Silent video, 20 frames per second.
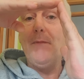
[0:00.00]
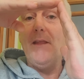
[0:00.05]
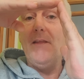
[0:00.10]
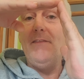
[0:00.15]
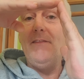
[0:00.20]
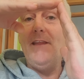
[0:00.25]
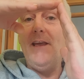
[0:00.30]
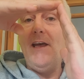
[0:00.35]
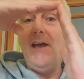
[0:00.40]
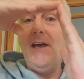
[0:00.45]

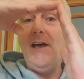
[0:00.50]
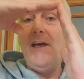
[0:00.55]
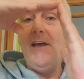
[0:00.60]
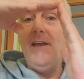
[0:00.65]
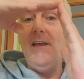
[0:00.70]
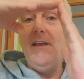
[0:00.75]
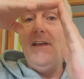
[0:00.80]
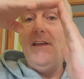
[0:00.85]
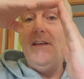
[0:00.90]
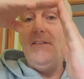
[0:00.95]

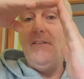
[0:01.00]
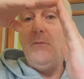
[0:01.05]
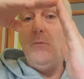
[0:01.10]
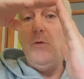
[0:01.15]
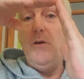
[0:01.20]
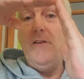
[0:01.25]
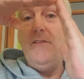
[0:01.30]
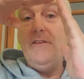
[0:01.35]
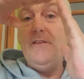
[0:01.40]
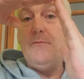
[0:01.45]
Now,
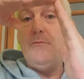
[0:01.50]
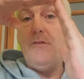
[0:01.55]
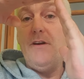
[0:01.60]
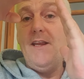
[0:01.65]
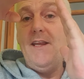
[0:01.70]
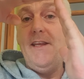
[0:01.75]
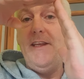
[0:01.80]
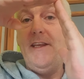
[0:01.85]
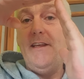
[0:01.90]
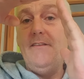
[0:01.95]
where this
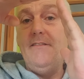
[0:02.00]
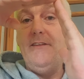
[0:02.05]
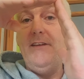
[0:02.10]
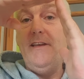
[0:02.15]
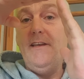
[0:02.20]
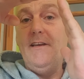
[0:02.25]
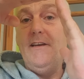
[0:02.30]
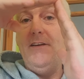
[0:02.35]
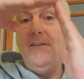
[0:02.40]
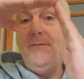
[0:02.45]
break is
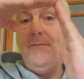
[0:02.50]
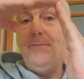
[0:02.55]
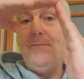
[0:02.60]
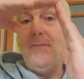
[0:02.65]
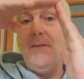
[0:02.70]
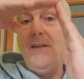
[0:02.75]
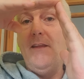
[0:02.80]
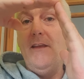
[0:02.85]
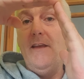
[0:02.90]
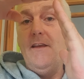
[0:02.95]
here,
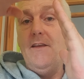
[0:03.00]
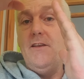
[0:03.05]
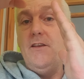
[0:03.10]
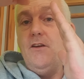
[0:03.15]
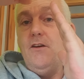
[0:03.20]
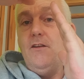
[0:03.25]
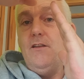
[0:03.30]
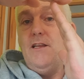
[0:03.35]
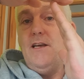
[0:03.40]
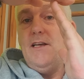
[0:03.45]

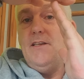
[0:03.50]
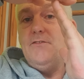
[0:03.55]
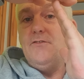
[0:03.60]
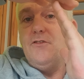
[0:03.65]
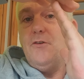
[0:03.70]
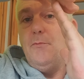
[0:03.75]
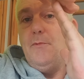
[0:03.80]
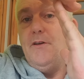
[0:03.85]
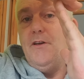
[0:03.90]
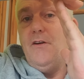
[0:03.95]
your line's
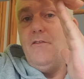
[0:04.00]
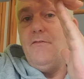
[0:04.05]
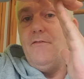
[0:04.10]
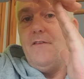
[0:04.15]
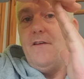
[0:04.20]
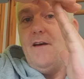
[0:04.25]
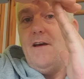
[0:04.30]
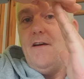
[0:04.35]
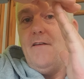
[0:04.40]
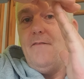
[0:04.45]
coming off
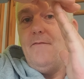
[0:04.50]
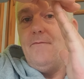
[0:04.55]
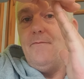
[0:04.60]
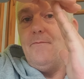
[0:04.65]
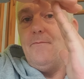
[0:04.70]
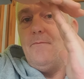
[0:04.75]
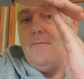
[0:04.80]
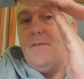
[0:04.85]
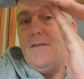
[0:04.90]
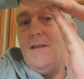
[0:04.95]
that
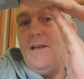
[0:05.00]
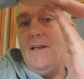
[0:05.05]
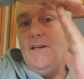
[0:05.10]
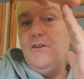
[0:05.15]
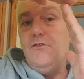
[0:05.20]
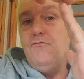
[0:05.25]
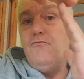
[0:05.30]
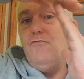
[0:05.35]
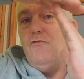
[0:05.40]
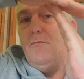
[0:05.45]
and
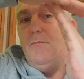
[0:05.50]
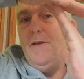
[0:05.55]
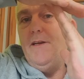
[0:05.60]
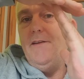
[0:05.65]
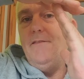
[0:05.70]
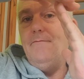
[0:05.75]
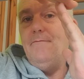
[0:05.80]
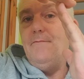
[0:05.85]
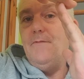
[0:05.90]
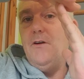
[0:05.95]
it's
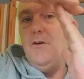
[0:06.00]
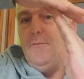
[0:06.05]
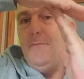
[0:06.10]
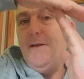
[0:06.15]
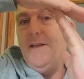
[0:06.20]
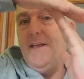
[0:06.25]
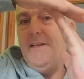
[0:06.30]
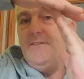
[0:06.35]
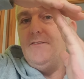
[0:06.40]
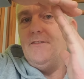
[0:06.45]
rubbing up
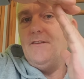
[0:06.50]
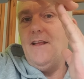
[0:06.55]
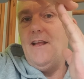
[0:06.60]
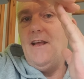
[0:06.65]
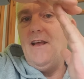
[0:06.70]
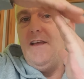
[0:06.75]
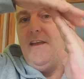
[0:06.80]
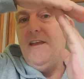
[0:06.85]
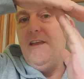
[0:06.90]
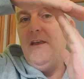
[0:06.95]
against
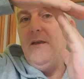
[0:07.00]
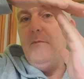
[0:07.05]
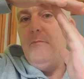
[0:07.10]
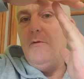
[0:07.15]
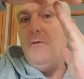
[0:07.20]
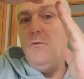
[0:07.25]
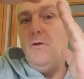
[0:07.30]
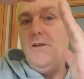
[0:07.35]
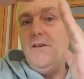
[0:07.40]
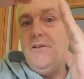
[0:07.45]
that.
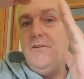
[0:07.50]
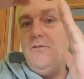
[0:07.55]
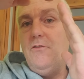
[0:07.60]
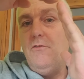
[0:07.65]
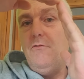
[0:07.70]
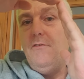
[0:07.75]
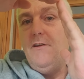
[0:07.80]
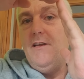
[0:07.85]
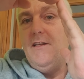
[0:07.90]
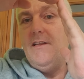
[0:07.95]
But what you
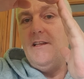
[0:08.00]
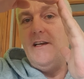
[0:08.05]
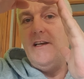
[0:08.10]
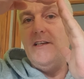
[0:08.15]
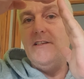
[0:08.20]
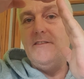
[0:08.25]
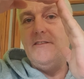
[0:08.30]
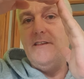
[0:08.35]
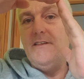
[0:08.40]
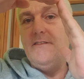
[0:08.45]
don't
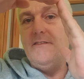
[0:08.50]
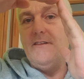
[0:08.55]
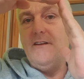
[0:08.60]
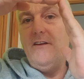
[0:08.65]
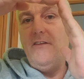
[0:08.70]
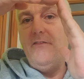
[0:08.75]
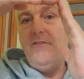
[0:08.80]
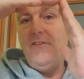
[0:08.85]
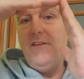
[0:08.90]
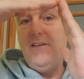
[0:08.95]
realise is
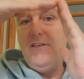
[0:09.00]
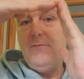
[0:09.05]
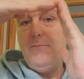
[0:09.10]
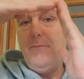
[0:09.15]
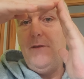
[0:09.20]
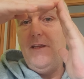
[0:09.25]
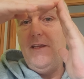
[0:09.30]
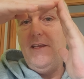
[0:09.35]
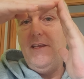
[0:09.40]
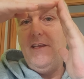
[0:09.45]
on this
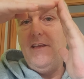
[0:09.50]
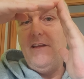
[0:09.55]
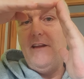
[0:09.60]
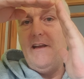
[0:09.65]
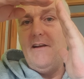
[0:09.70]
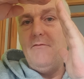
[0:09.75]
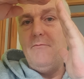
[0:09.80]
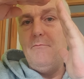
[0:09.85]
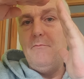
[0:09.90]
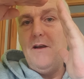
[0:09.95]
bit here,
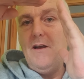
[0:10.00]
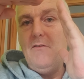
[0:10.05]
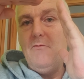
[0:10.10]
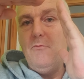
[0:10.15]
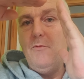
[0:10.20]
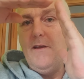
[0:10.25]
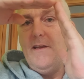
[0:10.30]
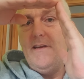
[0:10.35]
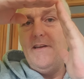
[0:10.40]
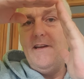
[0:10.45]
I've
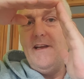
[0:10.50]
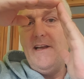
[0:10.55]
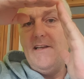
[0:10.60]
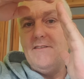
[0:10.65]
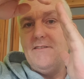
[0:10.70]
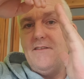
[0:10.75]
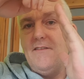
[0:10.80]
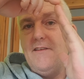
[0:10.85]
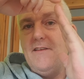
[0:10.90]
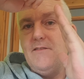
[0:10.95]
waded
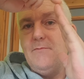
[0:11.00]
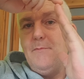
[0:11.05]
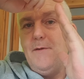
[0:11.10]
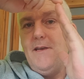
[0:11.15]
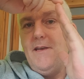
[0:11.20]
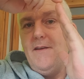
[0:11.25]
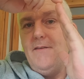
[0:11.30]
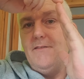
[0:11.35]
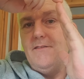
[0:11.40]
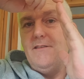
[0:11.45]
out to this
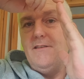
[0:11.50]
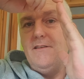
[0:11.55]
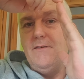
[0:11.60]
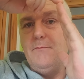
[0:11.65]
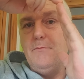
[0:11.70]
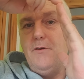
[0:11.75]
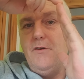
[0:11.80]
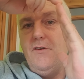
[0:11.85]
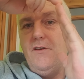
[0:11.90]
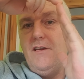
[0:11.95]
bit, to this
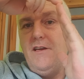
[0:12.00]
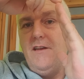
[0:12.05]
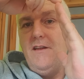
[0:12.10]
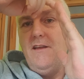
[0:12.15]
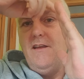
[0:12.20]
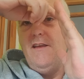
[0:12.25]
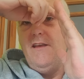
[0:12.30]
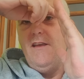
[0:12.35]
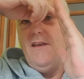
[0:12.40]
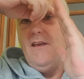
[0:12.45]
point,
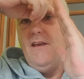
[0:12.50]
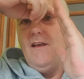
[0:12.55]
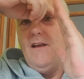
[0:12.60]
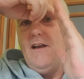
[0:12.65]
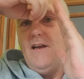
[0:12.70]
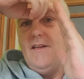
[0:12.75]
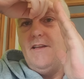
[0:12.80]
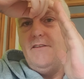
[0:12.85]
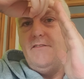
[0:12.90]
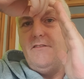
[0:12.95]

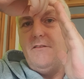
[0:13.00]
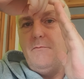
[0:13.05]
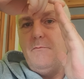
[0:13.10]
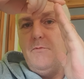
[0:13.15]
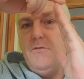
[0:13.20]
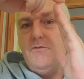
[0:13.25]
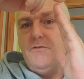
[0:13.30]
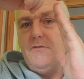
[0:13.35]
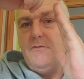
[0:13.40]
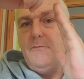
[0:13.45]
and it's a
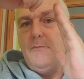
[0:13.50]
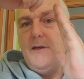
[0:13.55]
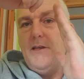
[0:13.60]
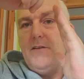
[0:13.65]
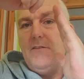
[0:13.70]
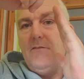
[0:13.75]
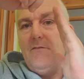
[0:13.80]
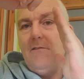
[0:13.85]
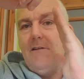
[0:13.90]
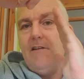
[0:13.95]
mussel
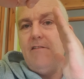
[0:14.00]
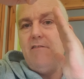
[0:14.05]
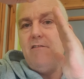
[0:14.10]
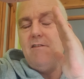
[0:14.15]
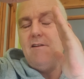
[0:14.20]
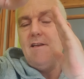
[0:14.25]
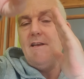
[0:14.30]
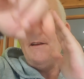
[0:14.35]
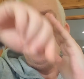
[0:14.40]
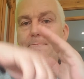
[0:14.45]
bed all the way
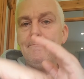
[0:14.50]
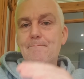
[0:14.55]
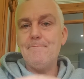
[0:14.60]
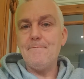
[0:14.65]
around it.